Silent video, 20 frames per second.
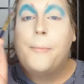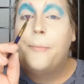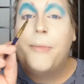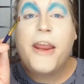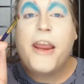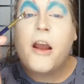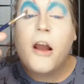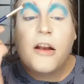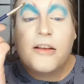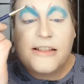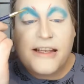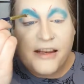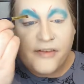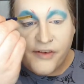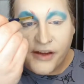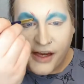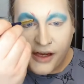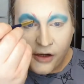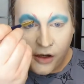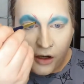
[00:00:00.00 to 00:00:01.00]
being on
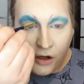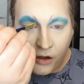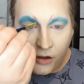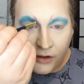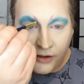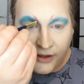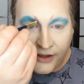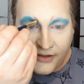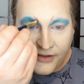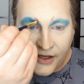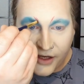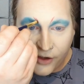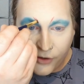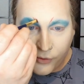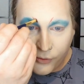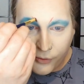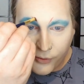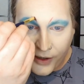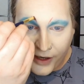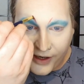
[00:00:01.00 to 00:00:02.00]
TV at all is a
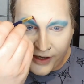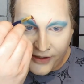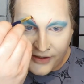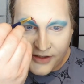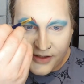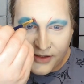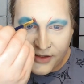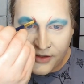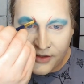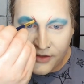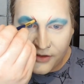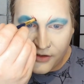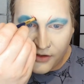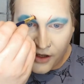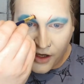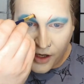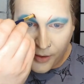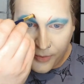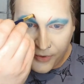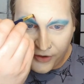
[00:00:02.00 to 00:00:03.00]
great
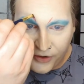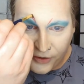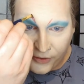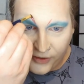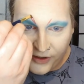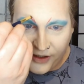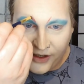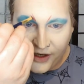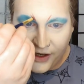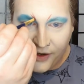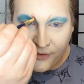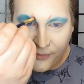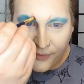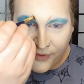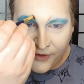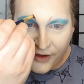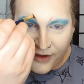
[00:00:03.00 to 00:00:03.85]
opportunity.